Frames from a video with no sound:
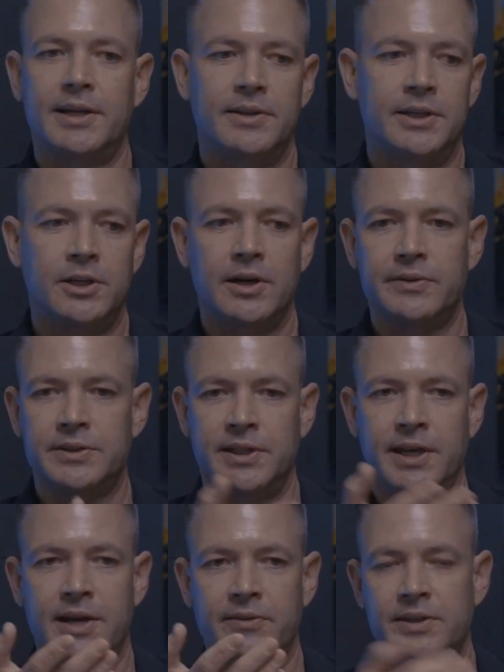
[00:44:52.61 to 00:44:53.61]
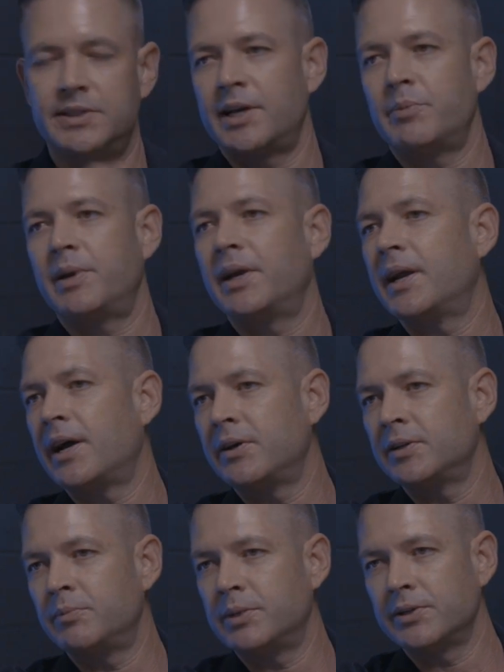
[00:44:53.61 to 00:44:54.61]
and then you're obviously having debt pay
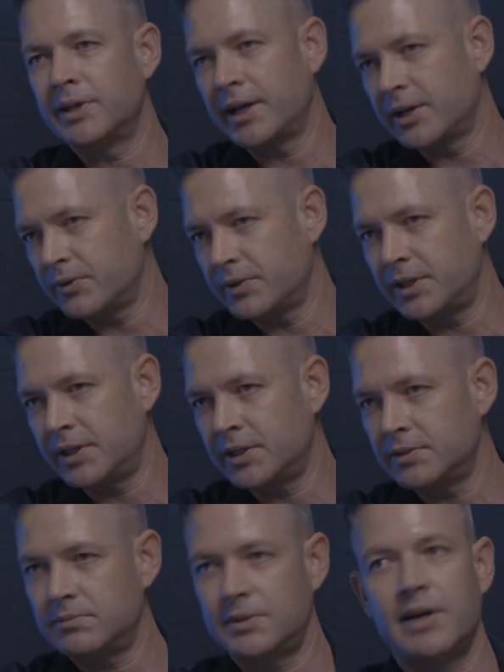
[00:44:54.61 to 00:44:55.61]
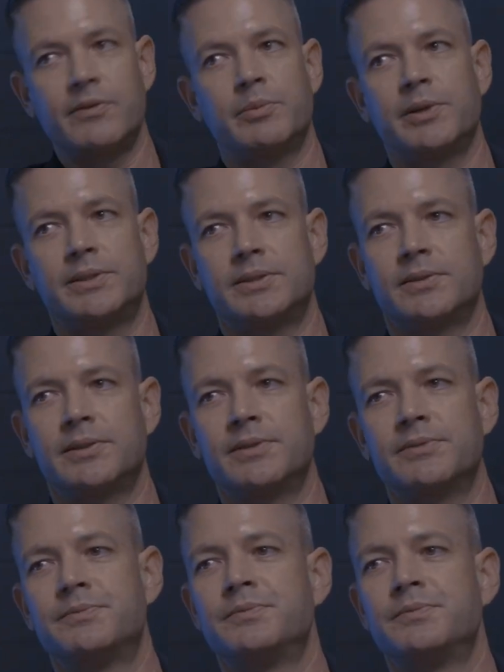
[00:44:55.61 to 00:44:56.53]
down and building equity and have a place to live.